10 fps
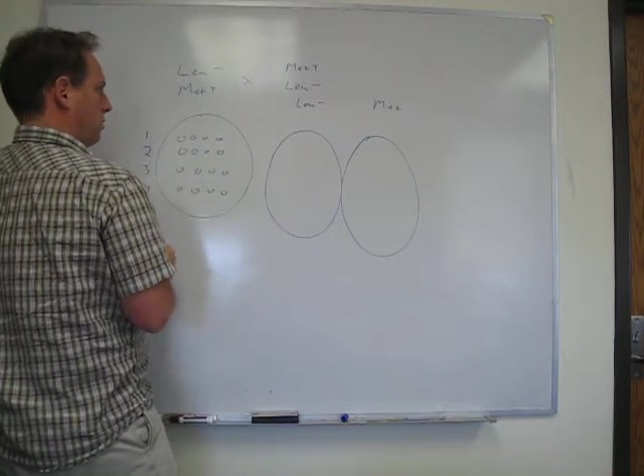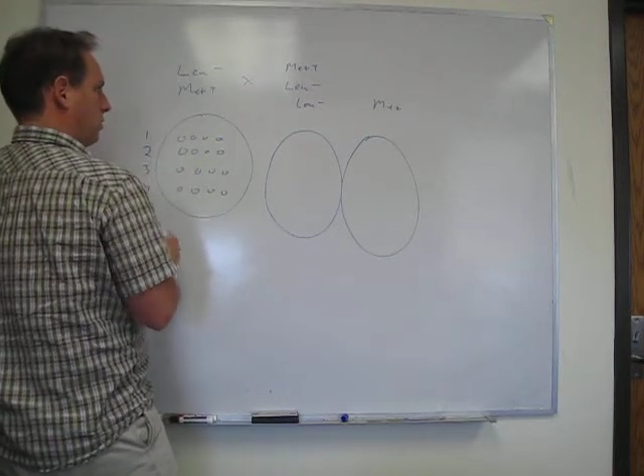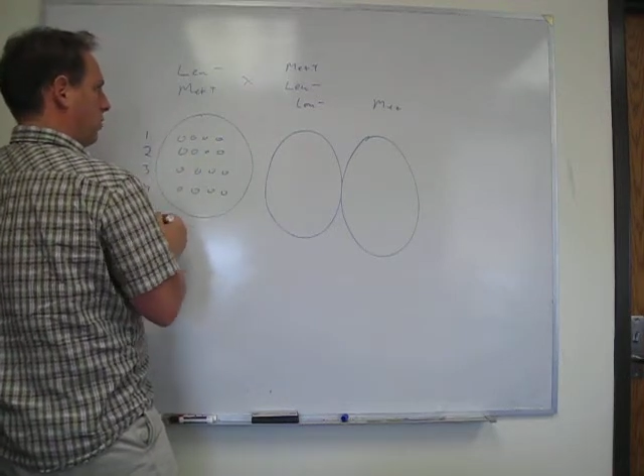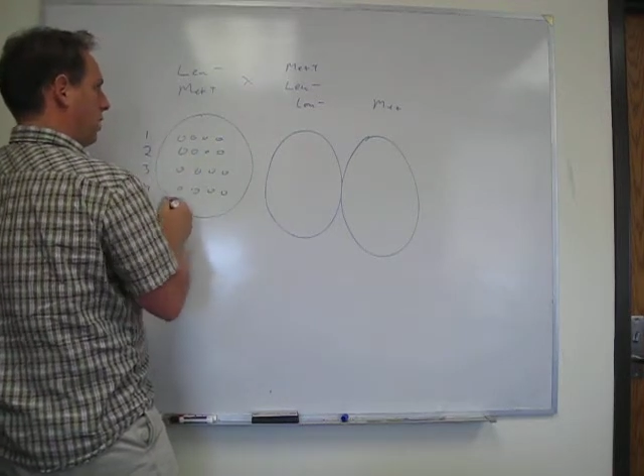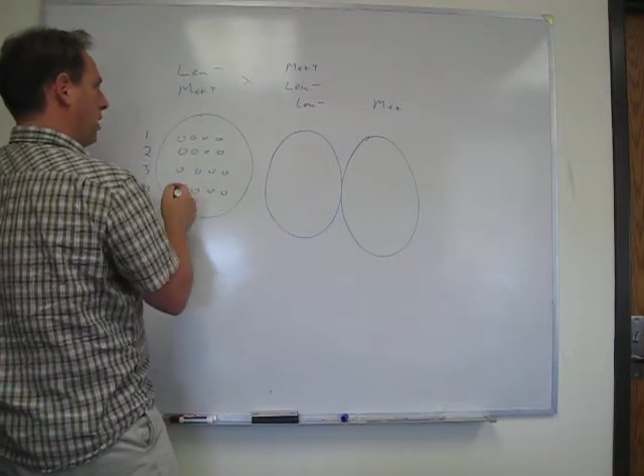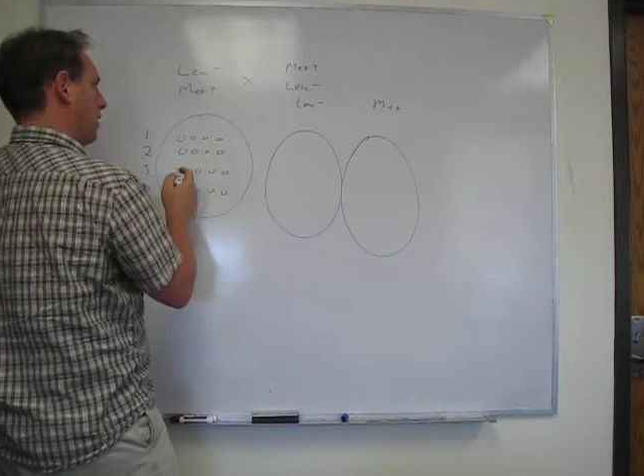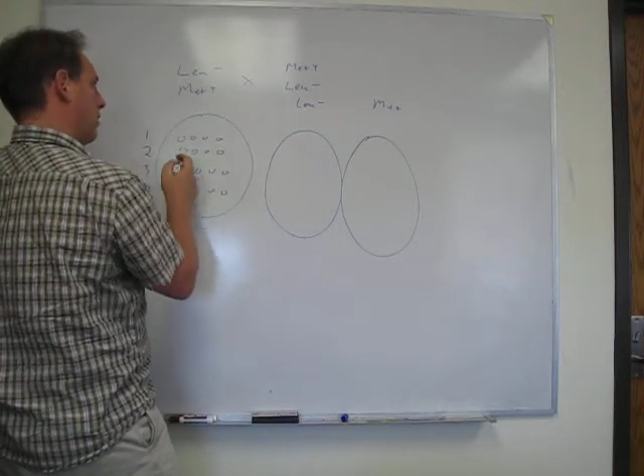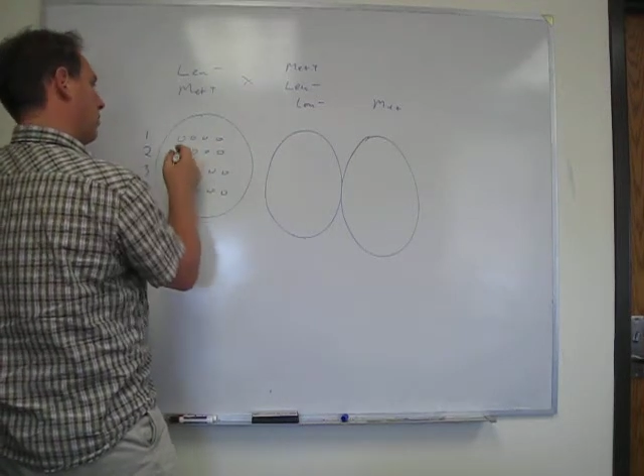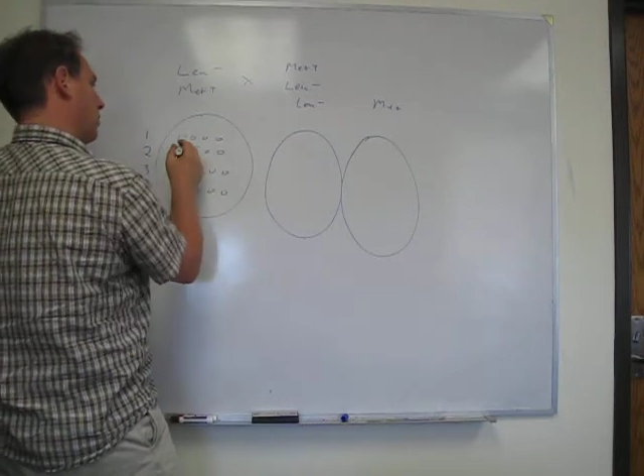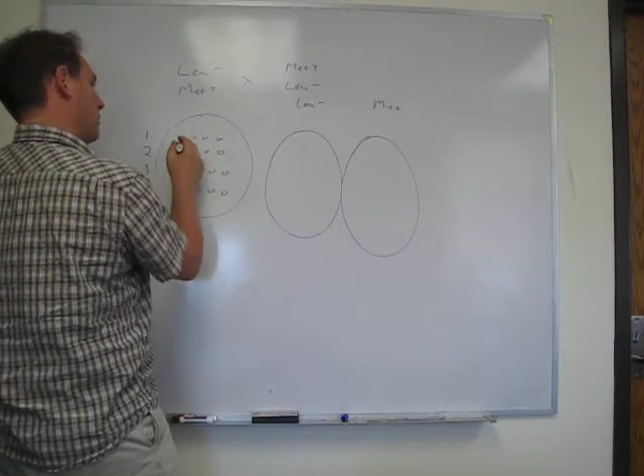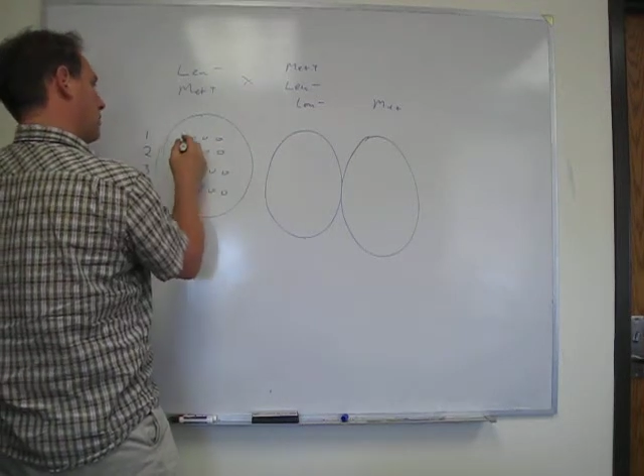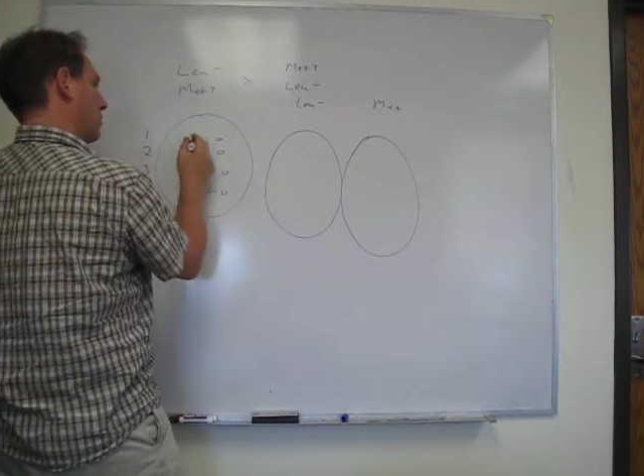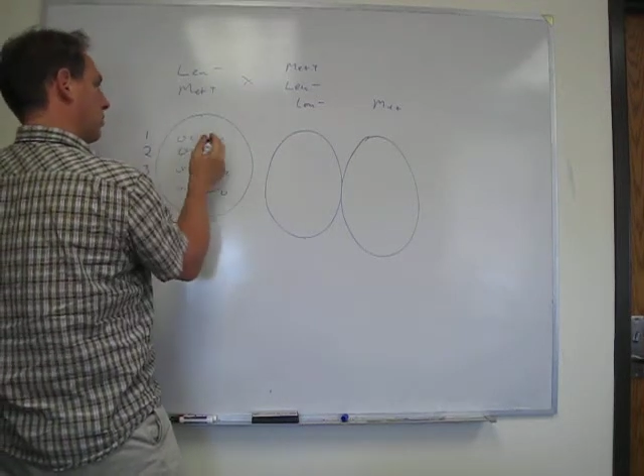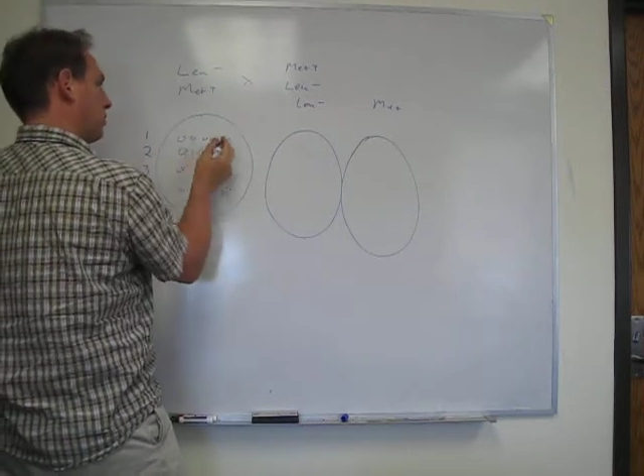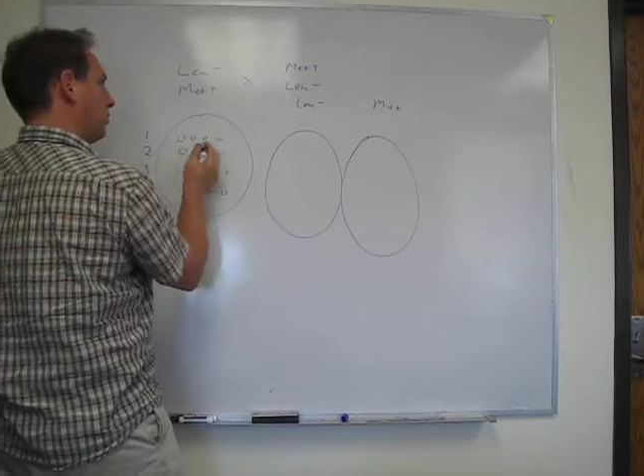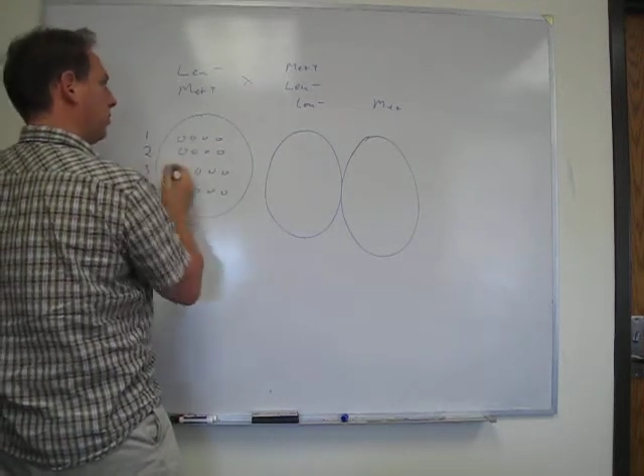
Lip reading: So any of the ones that are Lu